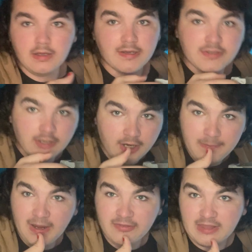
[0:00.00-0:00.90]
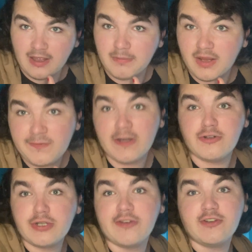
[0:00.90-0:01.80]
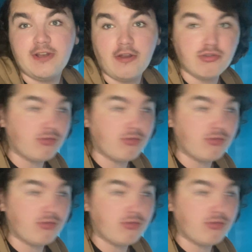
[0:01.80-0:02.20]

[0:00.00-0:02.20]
Sorry about that, my fellow Trashionaires.